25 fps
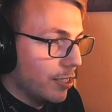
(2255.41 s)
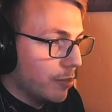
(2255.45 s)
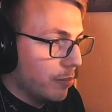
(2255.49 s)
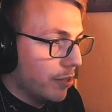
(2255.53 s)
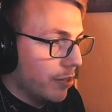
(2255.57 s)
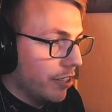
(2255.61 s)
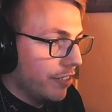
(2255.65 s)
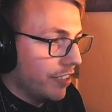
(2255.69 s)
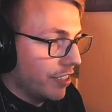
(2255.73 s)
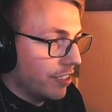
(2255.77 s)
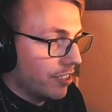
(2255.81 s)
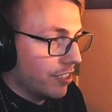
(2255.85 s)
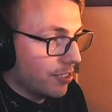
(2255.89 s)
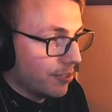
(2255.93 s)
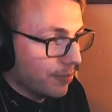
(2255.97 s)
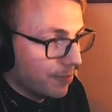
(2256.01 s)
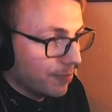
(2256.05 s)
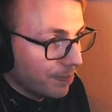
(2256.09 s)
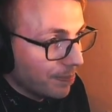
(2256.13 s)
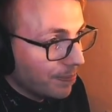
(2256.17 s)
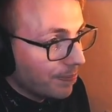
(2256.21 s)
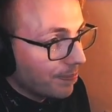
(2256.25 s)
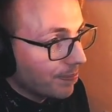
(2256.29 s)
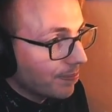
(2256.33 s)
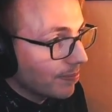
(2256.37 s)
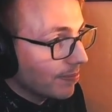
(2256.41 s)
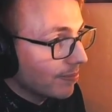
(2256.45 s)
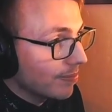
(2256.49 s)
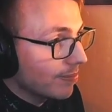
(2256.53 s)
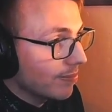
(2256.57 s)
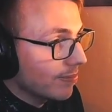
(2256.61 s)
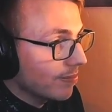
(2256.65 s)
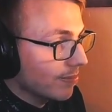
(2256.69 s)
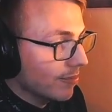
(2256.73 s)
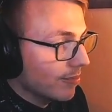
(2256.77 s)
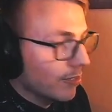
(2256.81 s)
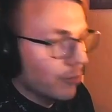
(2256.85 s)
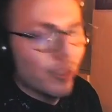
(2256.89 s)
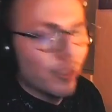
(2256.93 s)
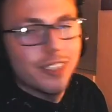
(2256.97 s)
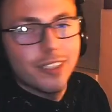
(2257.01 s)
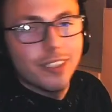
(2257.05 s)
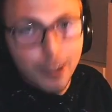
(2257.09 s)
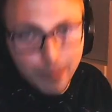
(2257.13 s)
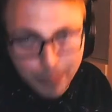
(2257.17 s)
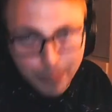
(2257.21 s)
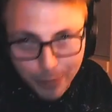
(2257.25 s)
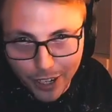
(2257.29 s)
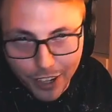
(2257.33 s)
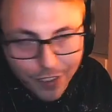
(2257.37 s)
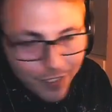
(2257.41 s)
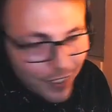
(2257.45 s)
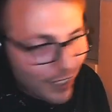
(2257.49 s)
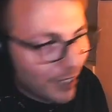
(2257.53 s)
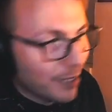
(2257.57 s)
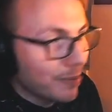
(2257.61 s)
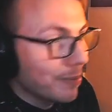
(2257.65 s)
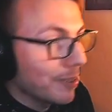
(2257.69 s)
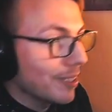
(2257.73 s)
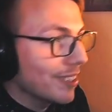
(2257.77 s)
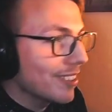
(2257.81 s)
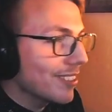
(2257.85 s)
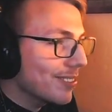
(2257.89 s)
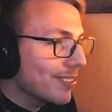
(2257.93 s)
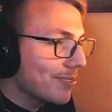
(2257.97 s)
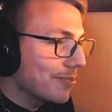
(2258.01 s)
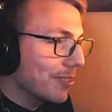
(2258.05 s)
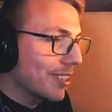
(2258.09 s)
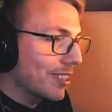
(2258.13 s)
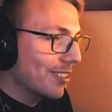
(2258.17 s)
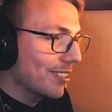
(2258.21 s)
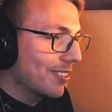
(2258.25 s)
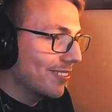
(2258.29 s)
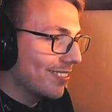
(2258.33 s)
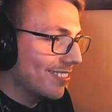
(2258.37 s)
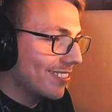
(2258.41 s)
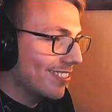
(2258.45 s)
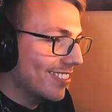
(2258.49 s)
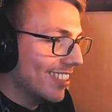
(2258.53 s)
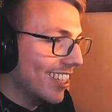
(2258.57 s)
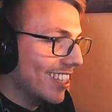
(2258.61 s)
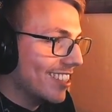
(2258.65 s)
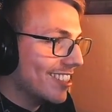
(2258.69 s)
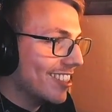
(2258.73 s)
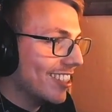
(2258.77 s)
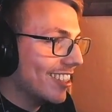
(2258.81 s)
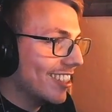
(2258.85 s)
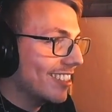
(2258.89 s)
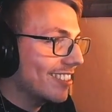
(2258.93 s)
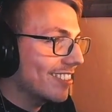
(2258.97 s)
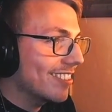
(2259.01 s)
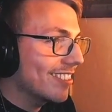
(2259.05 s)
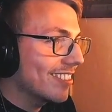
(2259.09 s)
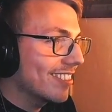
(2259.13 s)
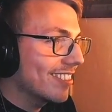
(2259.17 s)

Perfect. Well, not perfect, but pretty good. I'll take it.